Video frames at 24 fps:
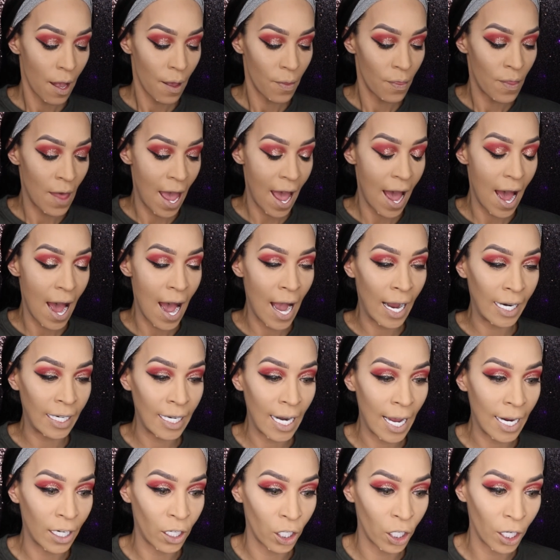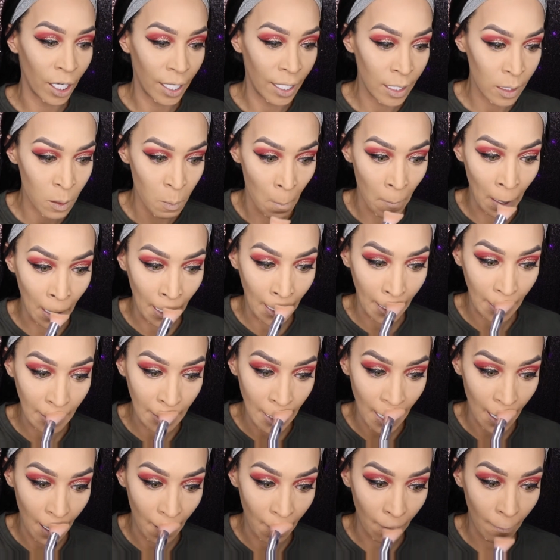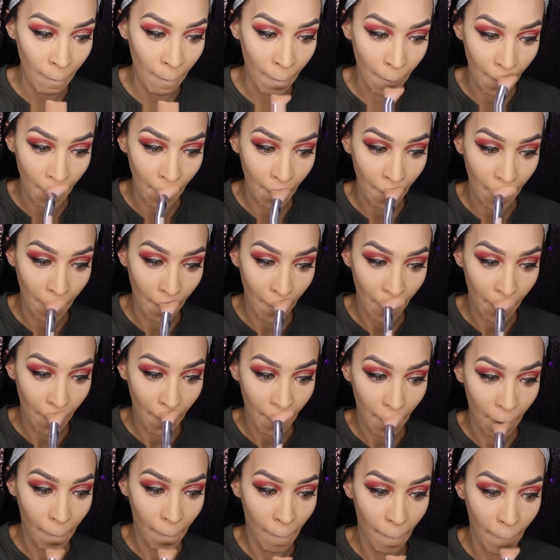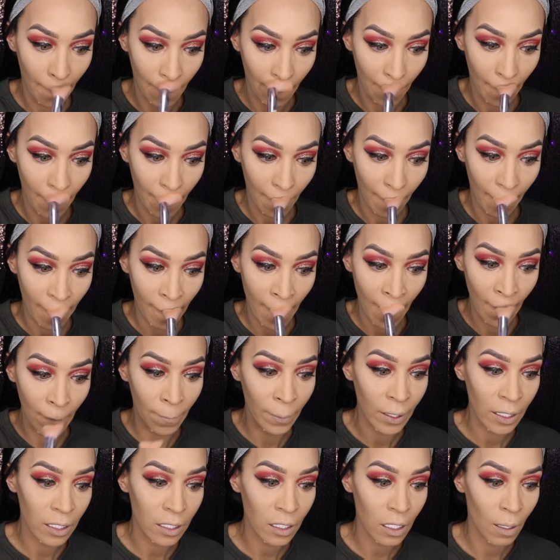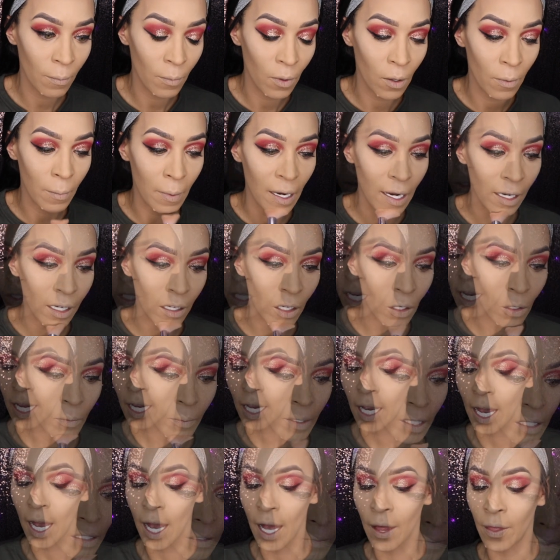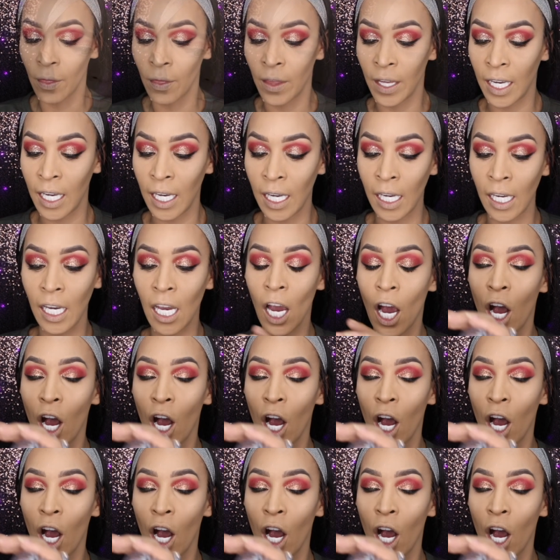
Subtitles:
that highlighter is blinged out. I do put some on my cheek. The